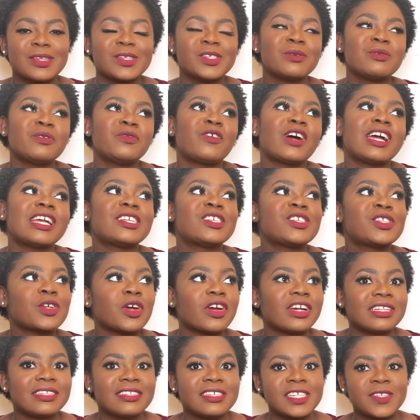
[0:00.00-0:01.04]
So before I
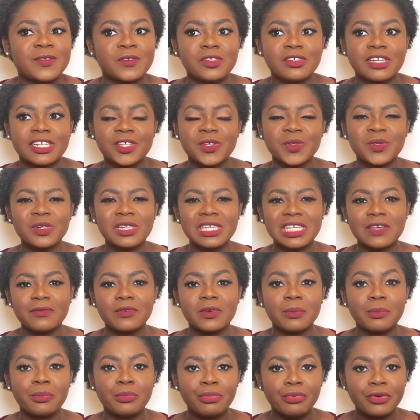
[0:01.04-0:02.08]
start this video, I just want to
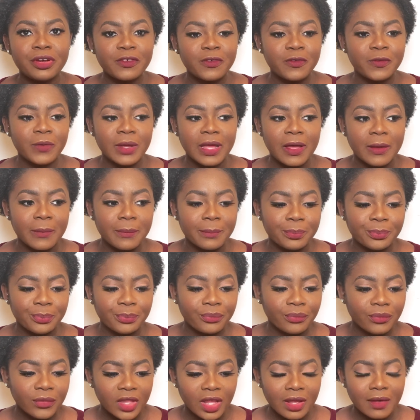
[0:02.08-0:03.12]
give a brief
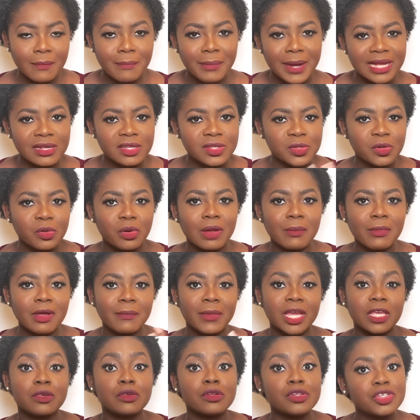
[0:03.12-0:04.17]
backstory about
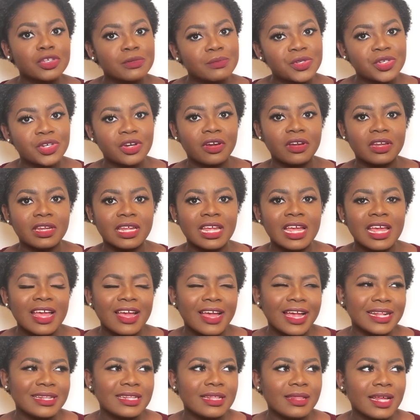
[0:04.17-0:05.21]
my YouTube journey.
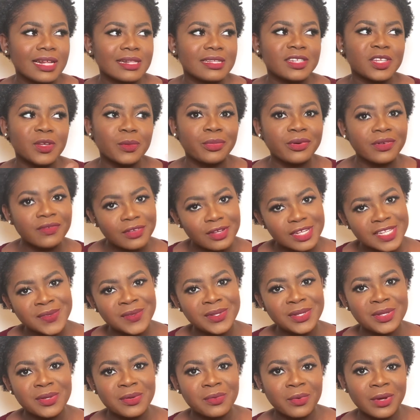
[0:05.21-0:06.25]
I did that in a previous
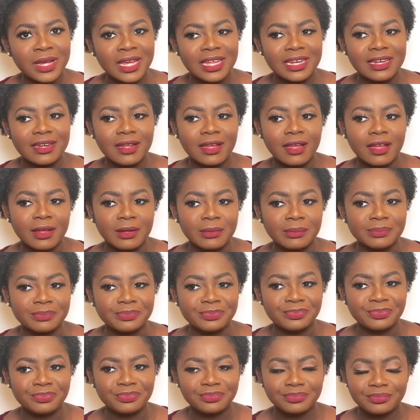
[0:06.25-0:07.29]
video when
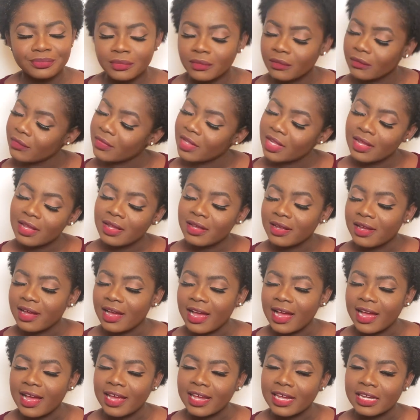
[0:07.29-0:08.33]

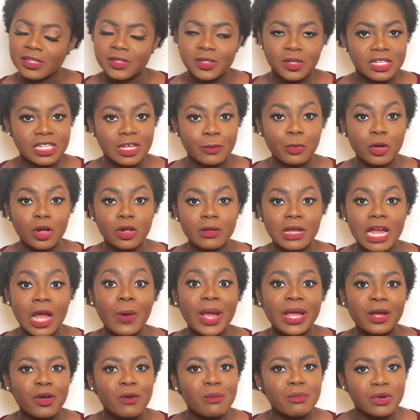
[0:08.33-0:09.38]
I talked about how
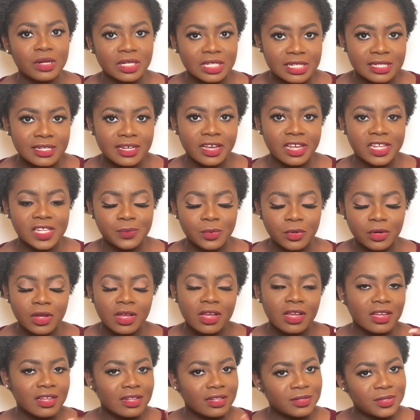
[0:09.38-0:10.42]
I got monetized. But
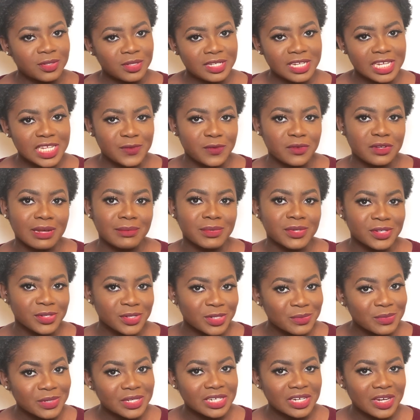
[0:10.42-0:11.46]
today's video, I'm just
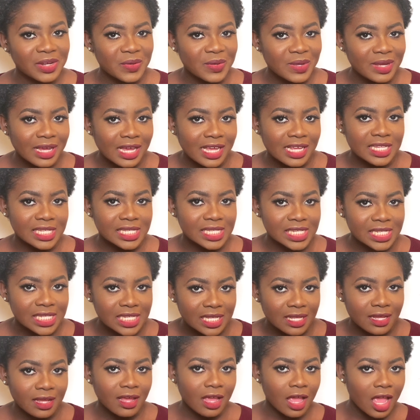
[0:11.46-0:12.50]
going to be sharing you guys
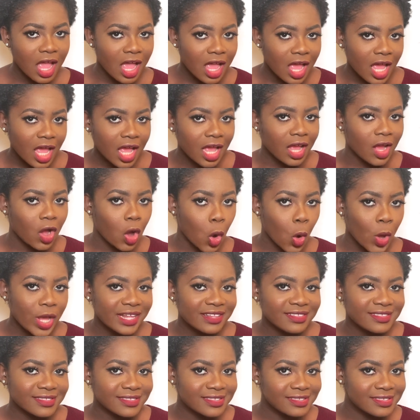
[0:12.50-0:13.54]
the
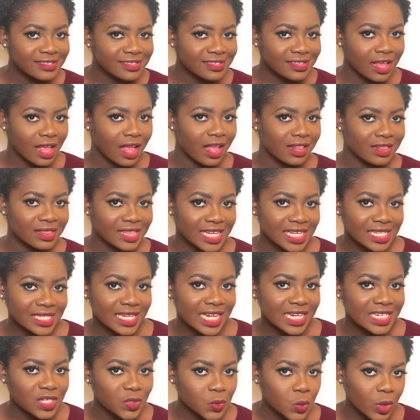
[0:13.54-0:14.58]
coins, the
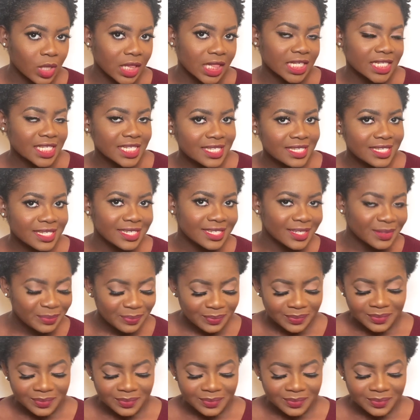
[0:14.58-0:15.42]
exact dollars.